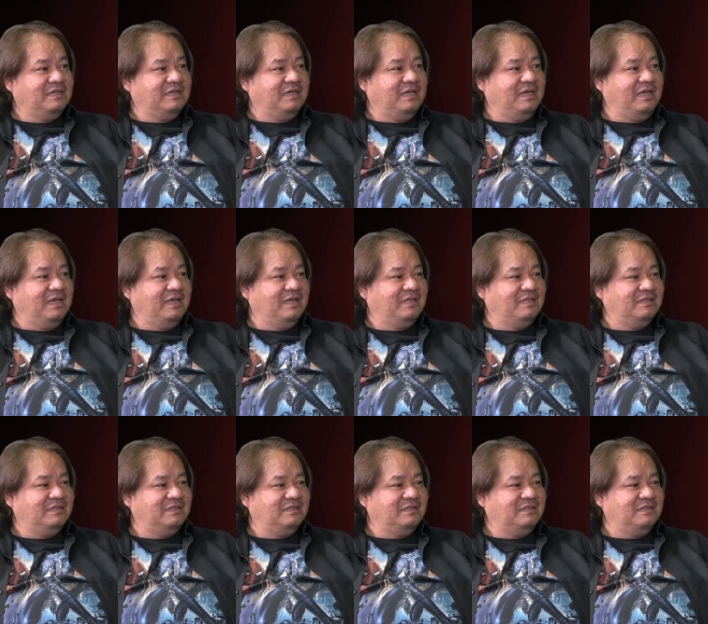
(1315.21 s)
and
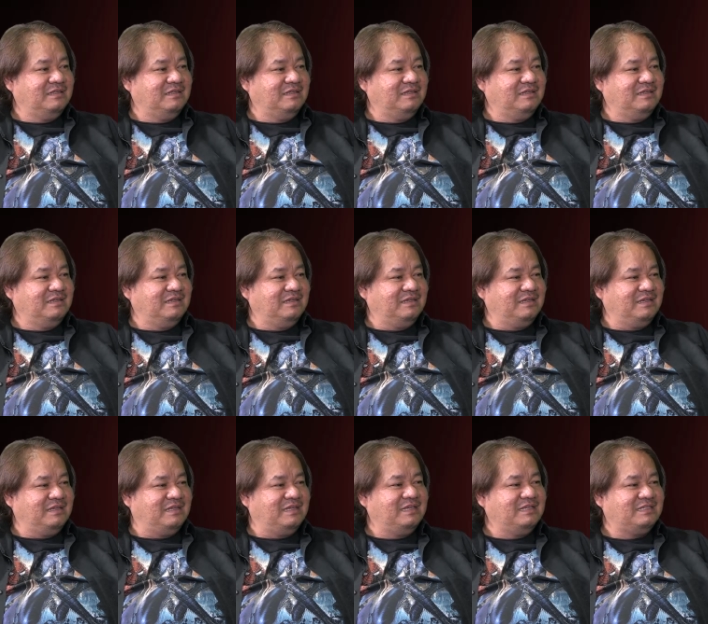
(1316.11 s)

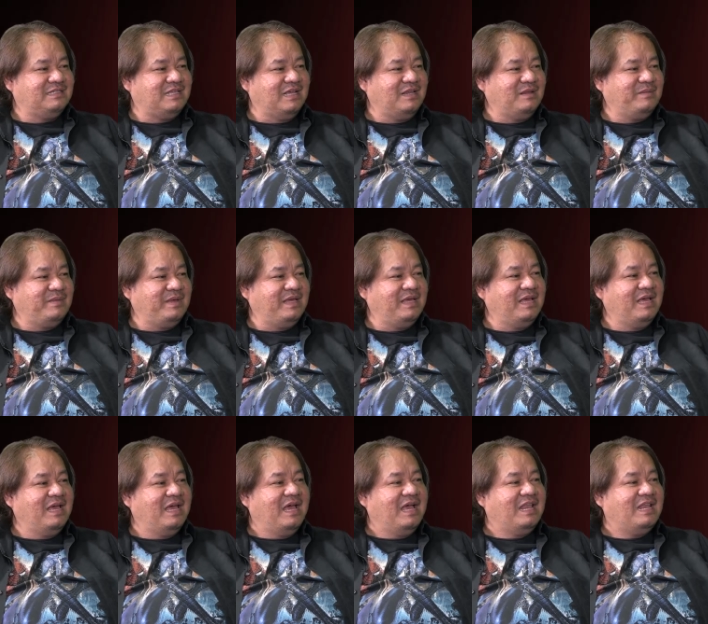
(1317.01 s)
she's telling me,
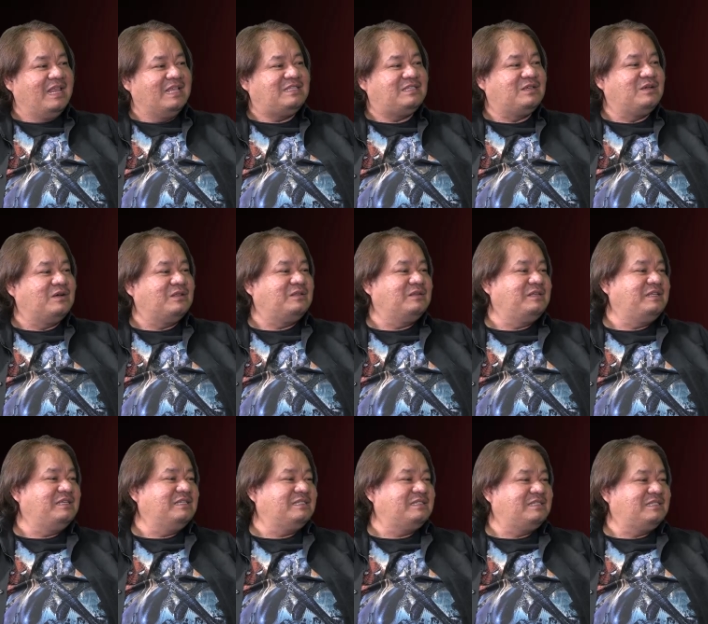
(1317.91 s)
let's go to
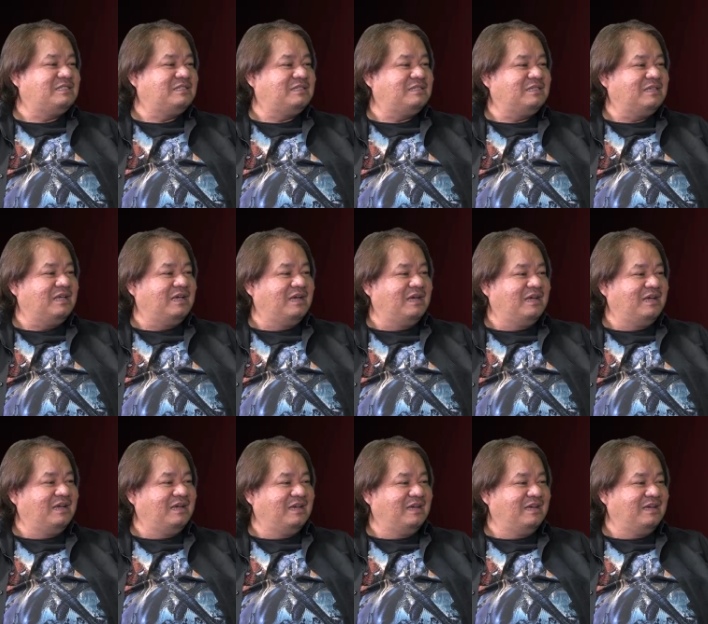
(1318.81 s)
this
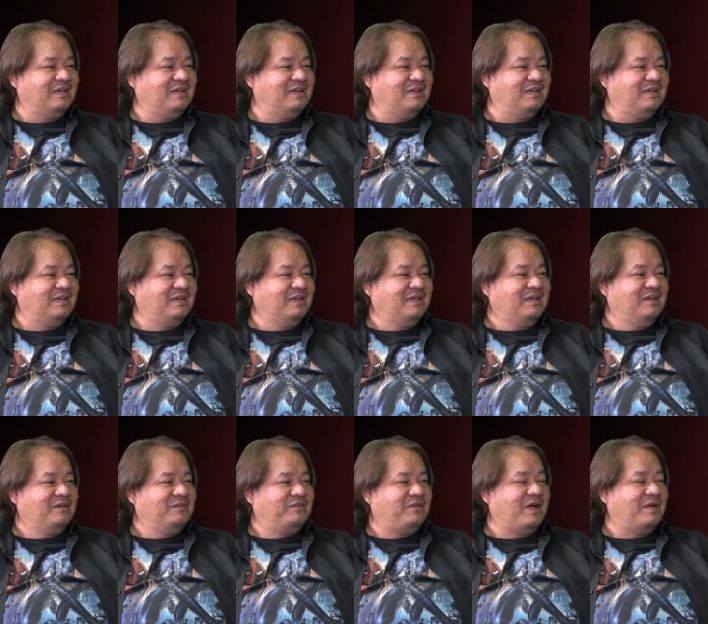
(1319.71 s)
uh,
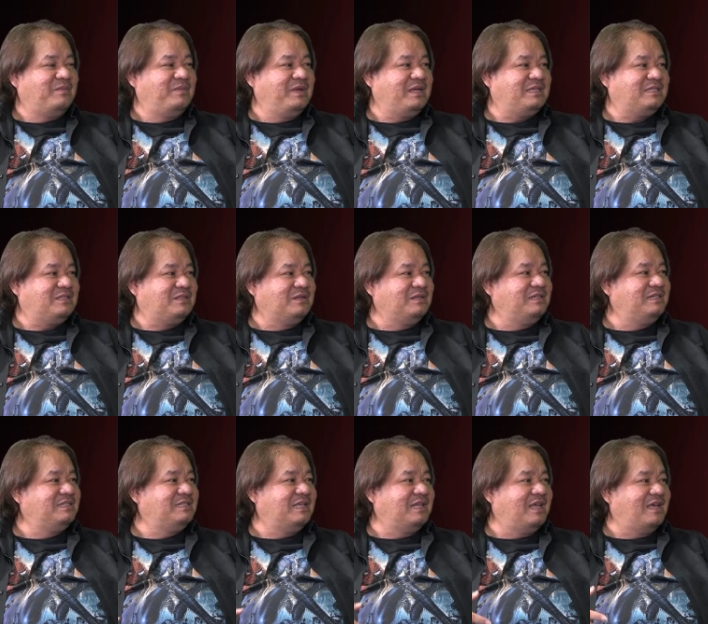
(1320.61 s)
fabric store.
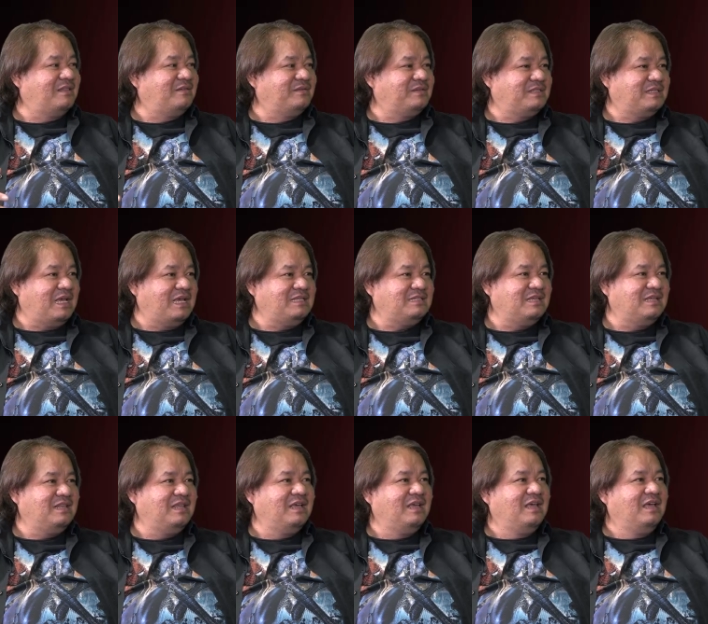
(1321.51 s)
There's a lot. Of, I said,
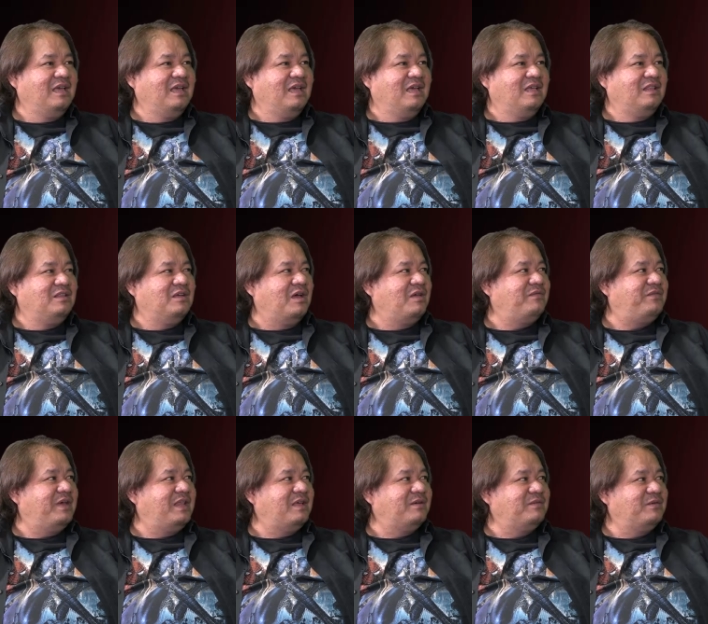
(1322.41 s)
no, I'm
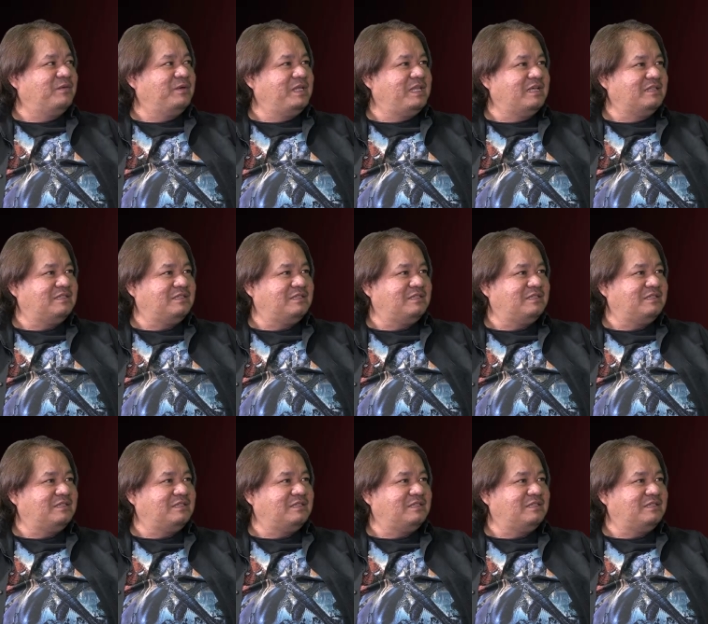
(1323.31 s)
fed up with that